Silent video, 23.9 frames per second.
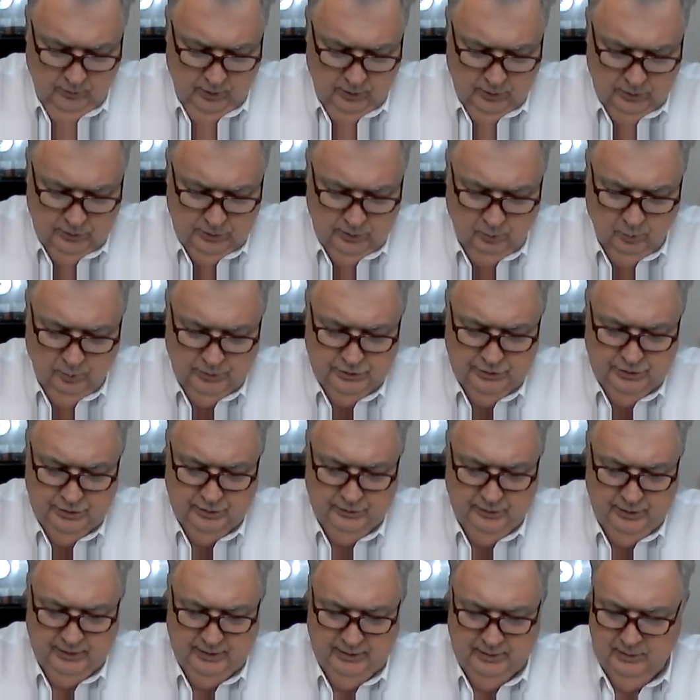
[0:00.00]
Someone said
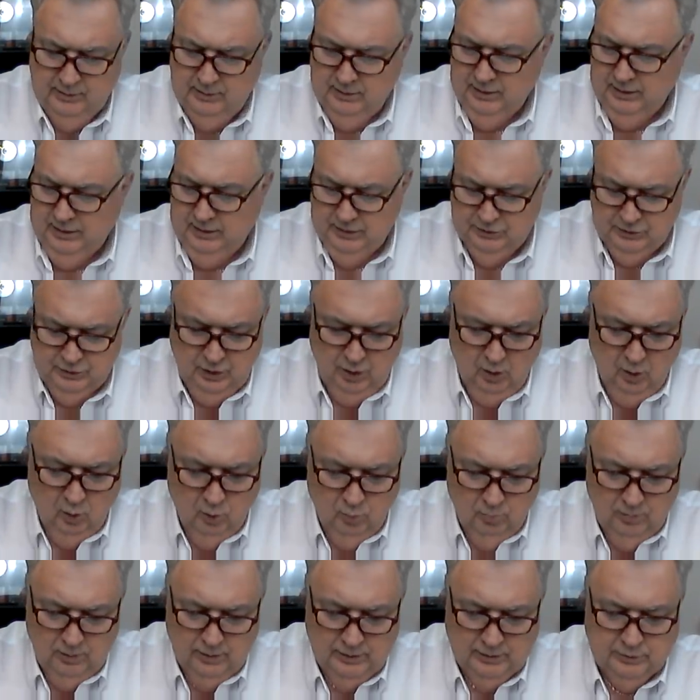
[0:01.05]
that he is
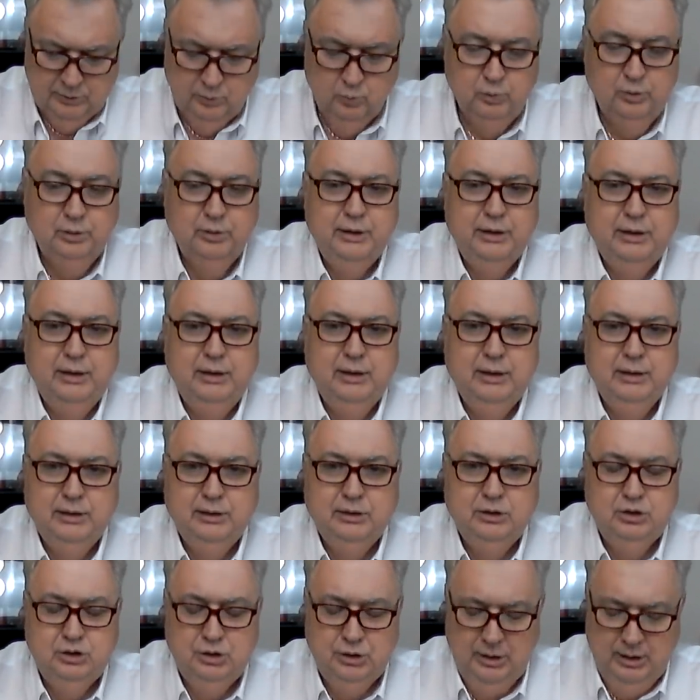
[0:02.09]
homeless. Will he get a
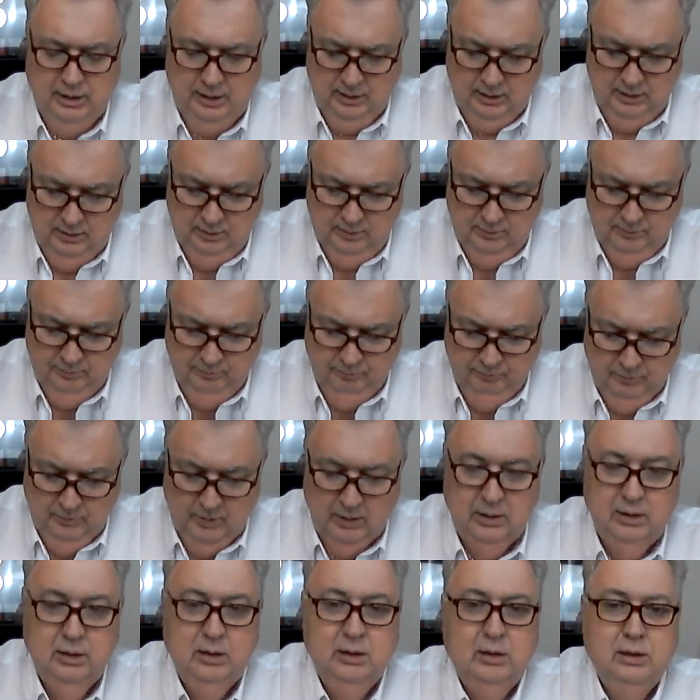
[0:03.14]
check?
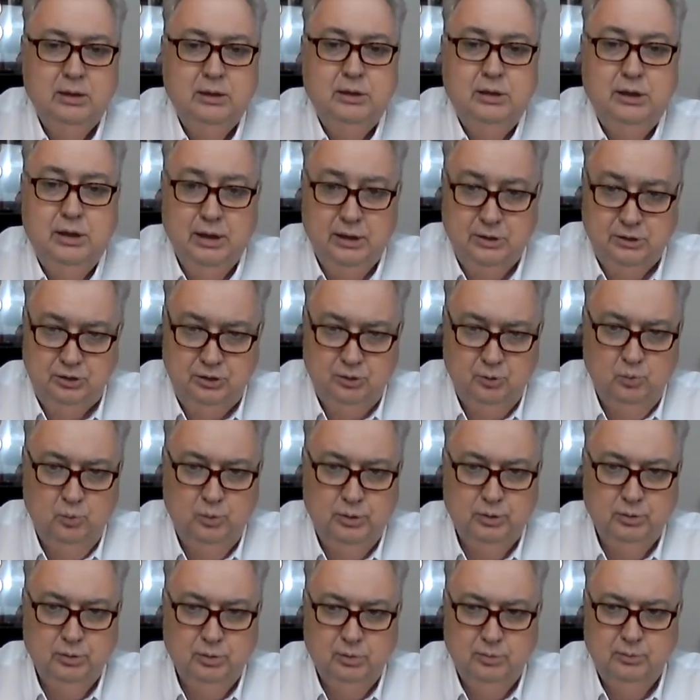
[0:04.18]
Yes, you
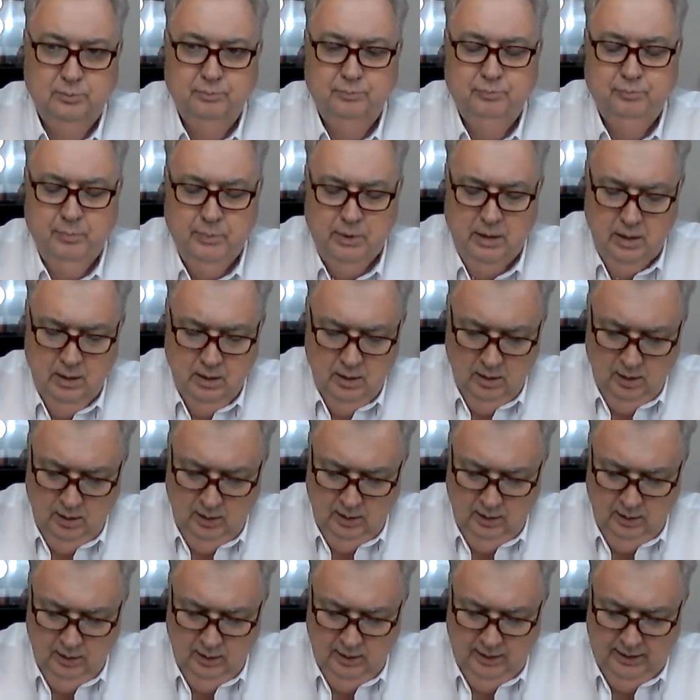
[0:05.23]
will.
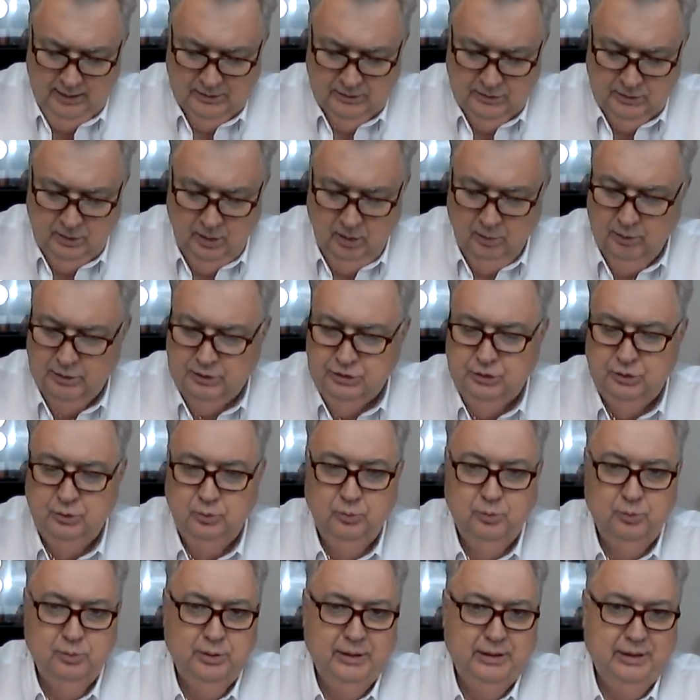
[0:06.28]
As long as
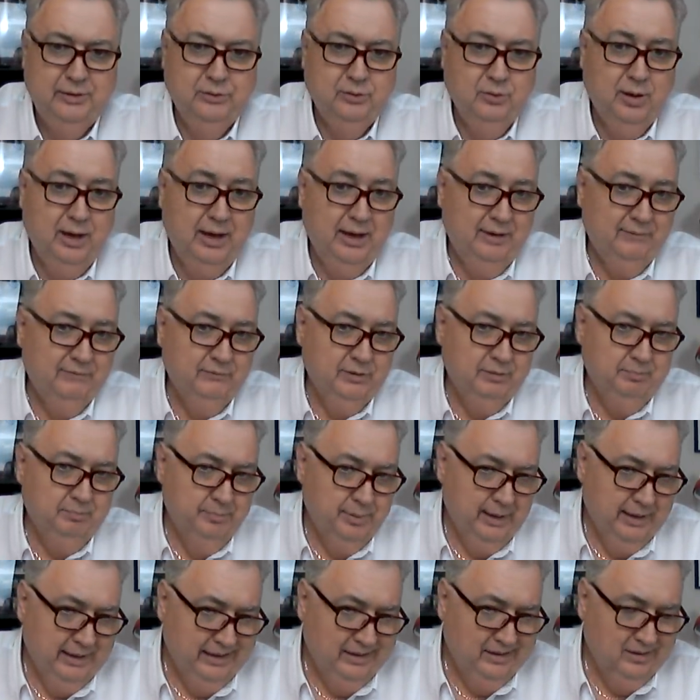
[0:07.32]
you either have the
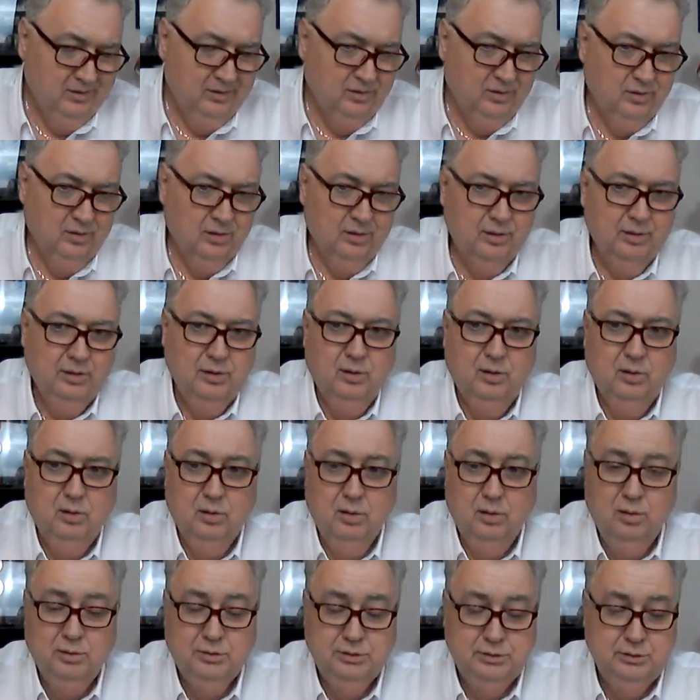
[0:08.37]
bank card
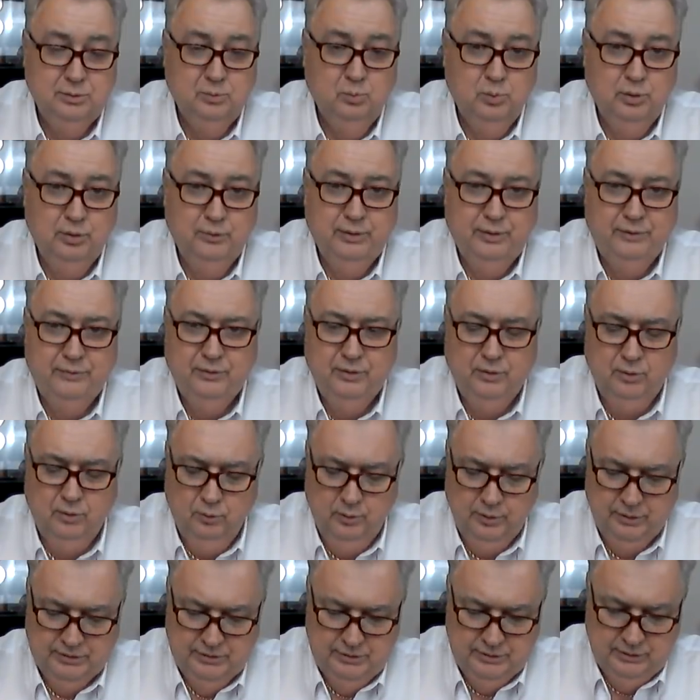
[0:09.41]
or somewhere that they're
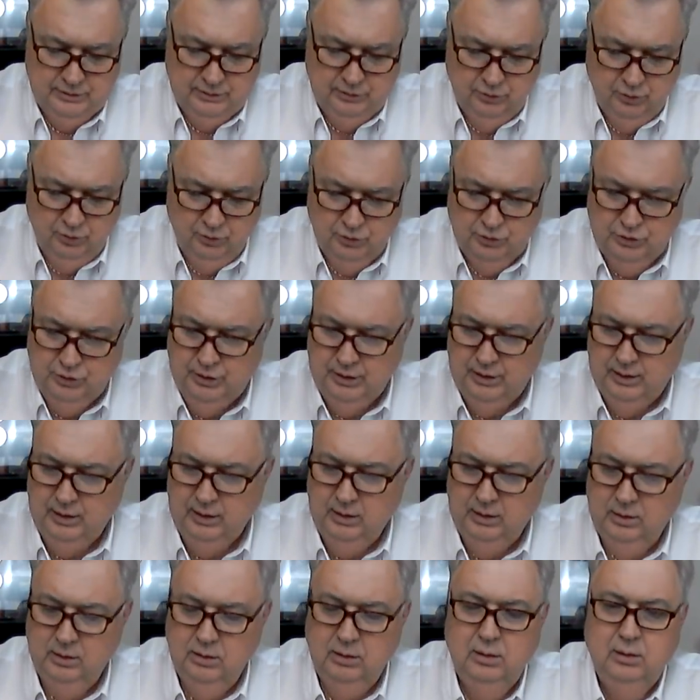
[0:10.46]
going to send your
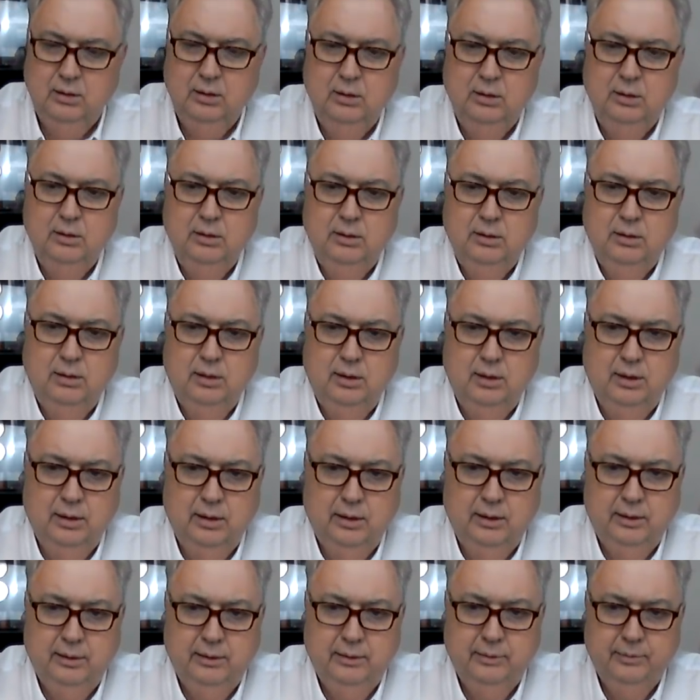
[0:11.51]
check
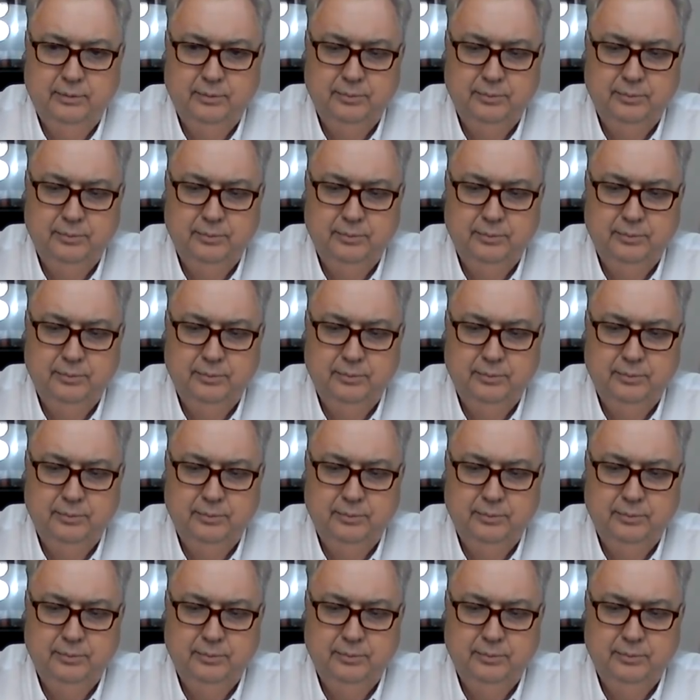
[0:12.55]
via